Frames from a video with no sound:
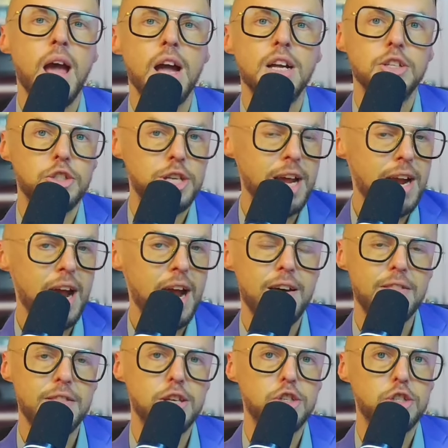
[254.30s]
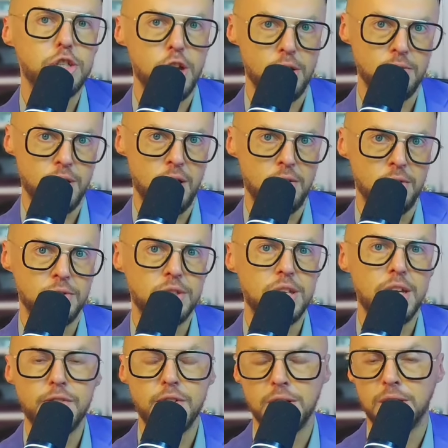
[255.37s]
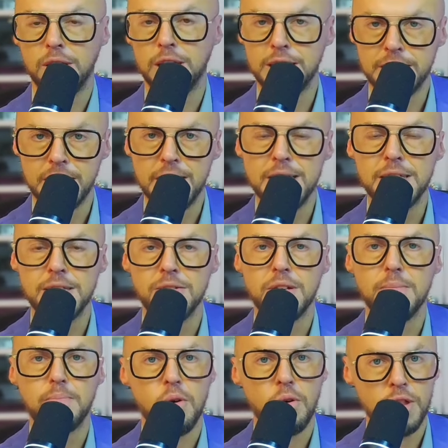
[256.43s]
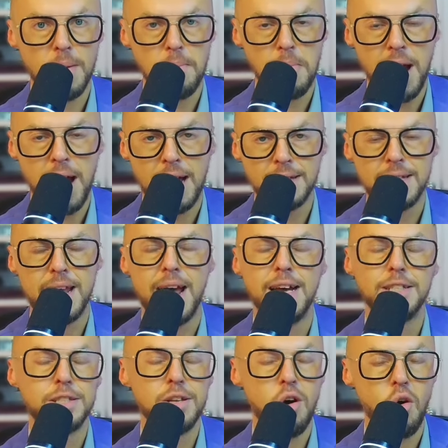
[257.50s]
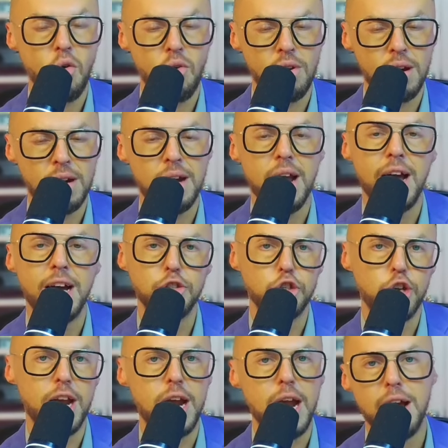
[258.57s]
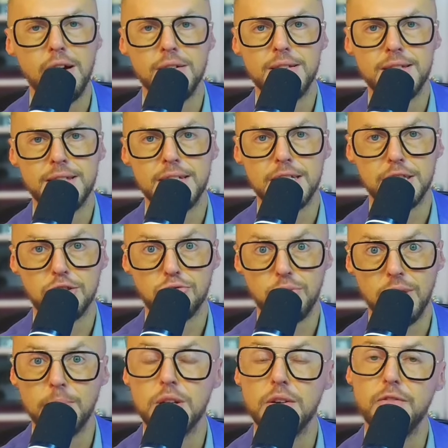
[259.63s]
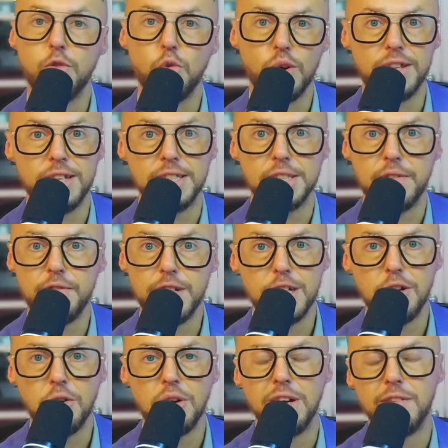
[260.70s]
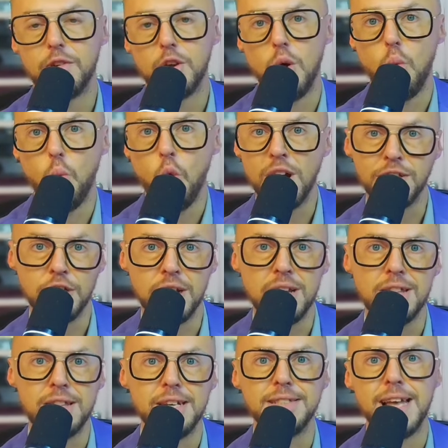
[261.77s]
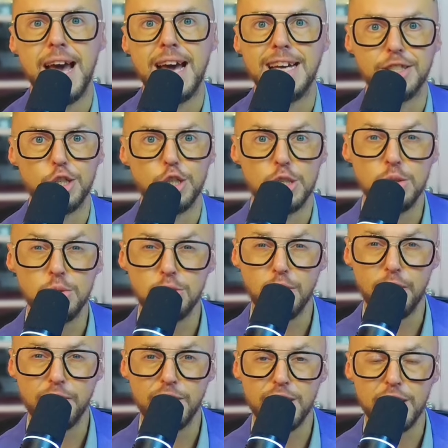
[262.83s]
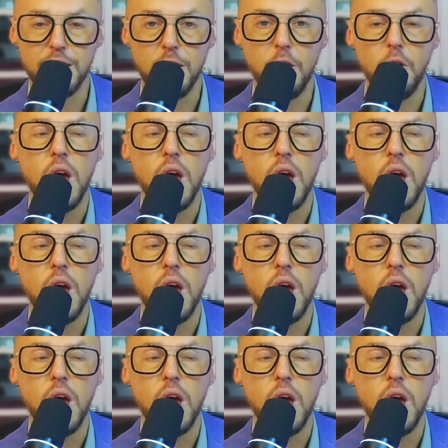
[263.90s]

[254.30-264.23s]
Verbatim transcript: Check out the show notes if you're listening to it on a podcast, or check out the description for this video if you're watching this as a YouTube video.